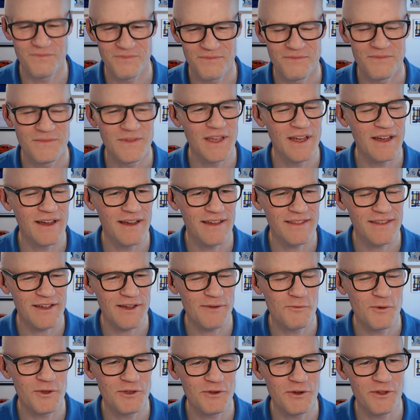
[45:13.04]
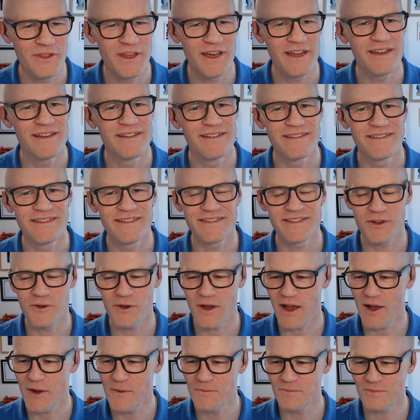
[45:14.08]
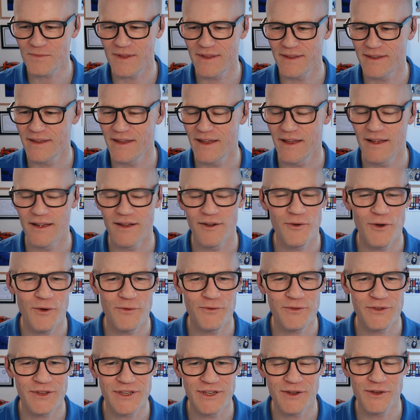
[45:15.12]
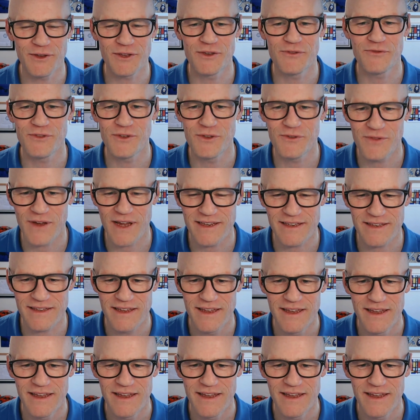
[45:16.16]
Yeah, I think I'm with you on that. So, obviously, knowing you've had